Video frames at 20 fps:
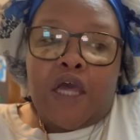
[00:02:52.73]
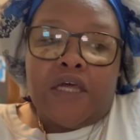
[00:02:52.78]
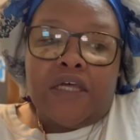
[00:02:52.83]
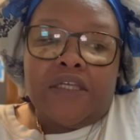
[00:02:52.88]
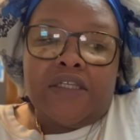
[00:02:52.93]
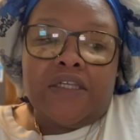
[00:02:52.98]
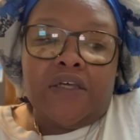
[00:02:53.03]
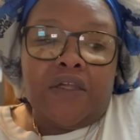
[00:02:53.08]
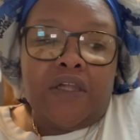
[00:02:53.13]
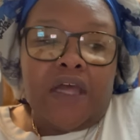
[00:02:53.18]

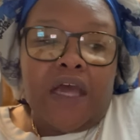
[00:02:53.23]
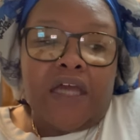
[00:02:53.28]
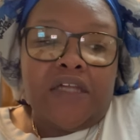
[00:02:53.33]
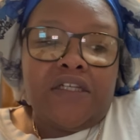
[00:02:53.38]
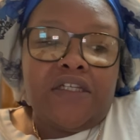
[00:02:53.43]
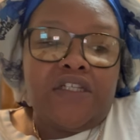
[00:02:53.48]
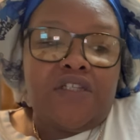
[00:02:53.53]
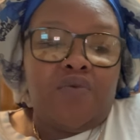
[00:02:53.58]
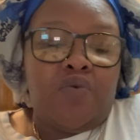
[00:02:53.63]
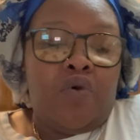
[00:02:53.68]
So yeah, I
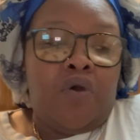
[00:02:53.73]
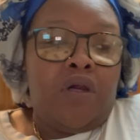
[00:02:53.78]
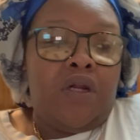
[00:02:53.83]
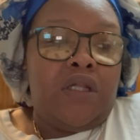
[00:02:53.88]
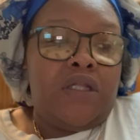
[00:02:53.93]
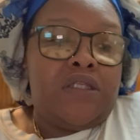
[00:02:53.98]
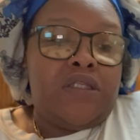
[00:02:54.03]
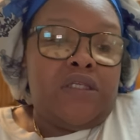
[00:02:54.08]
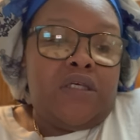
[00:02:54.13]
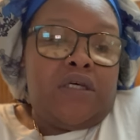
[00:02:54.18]
just
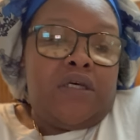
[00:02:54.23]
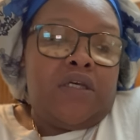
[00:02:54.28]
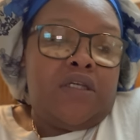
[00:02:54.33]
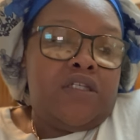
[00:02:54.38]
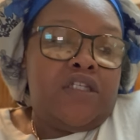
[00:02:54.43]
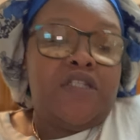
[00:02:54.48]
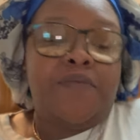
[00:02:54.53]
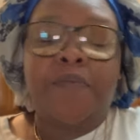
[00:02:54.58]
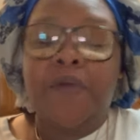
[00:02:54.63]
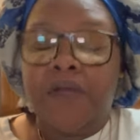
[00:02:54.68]
wanted to
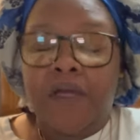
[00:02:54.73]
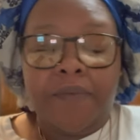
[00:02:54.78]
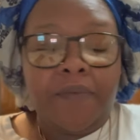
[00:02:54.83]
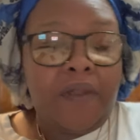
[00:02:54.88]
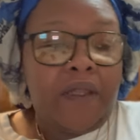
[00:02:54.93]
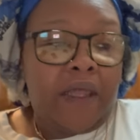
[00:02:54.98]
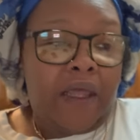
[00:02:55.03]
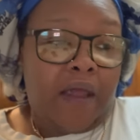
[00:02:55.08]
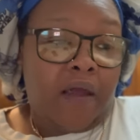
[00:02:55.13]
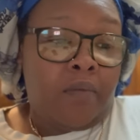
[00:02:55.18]
just pick up
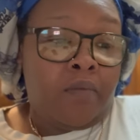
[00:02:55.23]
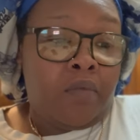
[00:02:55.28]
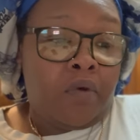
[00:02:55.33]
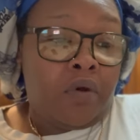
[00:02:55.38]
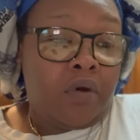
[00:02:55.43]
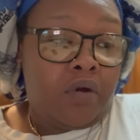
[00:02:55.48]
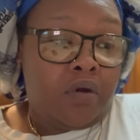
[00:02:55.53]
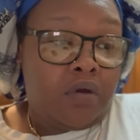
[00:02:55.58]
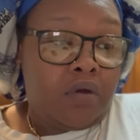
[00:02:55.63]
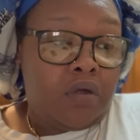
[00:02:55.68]
the
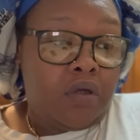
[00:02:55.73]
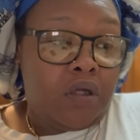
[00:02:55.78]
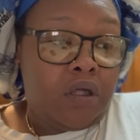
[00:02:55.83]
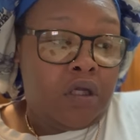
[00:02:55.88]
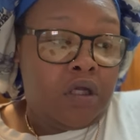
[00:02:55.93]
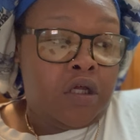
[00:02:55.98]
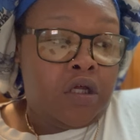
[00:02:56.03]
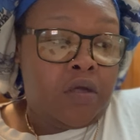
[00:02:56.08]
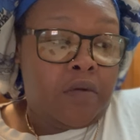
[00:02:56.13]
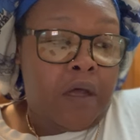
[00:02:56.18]
camera.
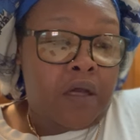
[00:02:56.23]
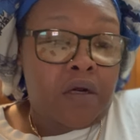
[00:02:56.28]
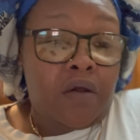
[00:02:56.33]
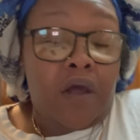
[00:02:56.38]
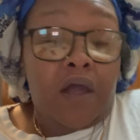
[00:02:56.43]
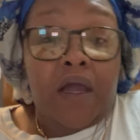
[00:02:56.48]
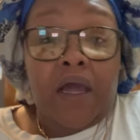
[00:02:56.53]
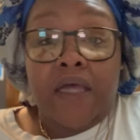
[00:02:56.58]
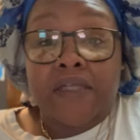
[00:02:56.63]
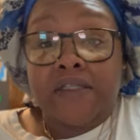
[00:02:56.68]
Um, I know
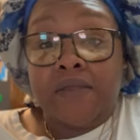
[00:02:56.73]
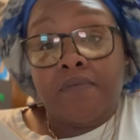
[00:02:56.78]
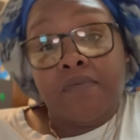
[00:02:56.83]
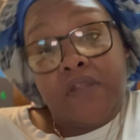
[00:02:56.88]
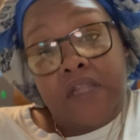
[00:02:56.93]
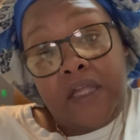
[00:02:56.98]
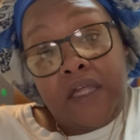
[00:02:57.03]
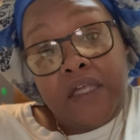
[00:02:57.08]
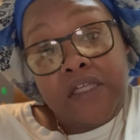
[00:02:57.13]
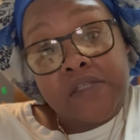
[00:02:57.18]
I got some
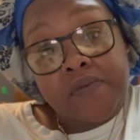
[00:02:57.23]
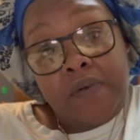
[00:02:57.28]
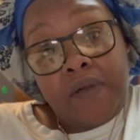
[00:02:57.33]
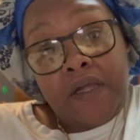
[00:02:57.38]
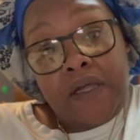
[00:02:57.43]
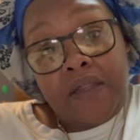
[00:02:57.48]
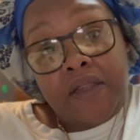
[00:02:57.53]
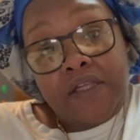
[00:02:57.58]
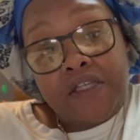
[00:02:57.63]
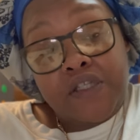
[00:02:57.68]
things
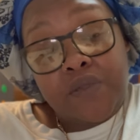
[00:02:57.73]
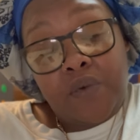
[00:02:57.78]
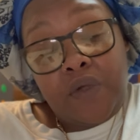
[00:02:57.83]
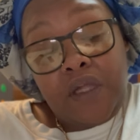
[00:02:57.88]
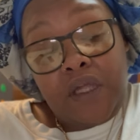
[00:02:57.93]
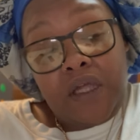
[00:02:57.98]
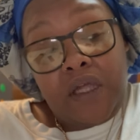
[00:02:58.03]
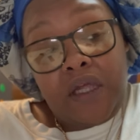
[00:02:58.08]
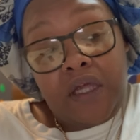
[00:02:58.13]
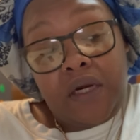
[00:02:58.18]
planned this
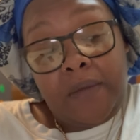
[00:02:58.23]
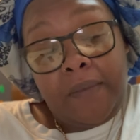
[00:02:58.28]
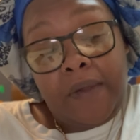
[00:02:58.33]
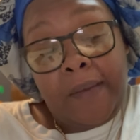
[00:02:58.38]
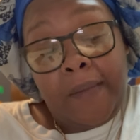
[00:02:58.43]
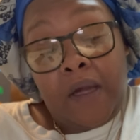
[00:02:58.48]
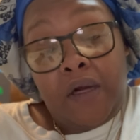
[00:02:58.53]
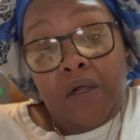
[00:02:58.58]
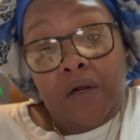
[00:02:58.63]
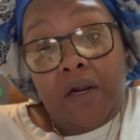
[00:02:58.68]
weekend. Me
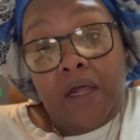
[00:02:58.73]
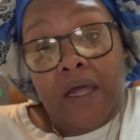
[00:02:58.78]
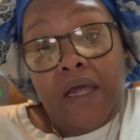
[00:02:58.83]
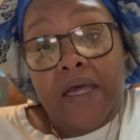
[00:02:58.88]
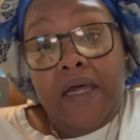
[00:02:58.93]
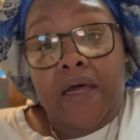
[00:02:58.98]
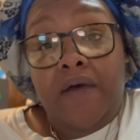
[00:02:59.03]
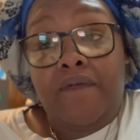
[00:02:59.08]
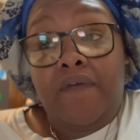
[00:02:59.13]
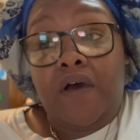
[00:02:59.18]
and my daughter
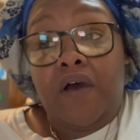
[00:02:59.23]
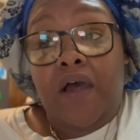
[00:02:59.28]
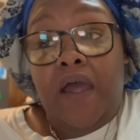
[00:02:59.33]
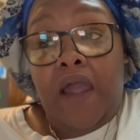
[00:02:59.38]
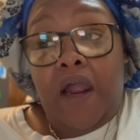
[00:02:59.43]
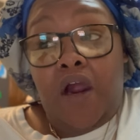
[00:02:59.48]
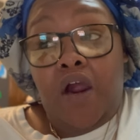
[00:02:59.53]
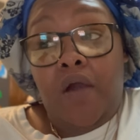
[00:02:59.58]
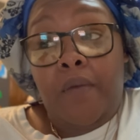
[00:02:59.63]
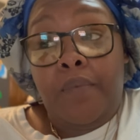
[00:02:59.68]
have a
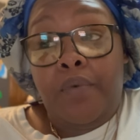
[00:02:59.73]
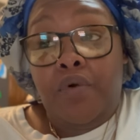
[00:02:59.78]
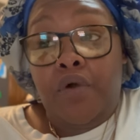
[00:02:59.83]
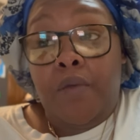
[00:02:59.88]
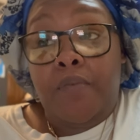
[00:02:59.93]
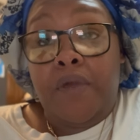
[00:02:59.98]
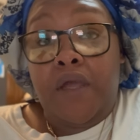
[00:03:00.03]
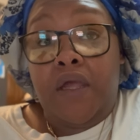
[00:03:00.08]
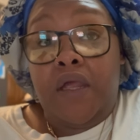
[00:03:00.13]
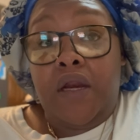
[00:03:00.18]
hair
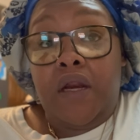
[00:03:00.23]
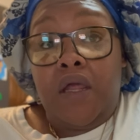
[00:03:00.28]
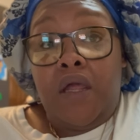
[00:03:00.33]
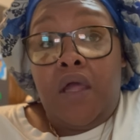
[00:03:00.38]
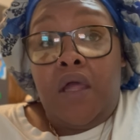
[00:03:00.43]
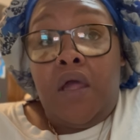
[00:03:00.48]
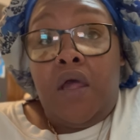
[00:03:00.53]
appointment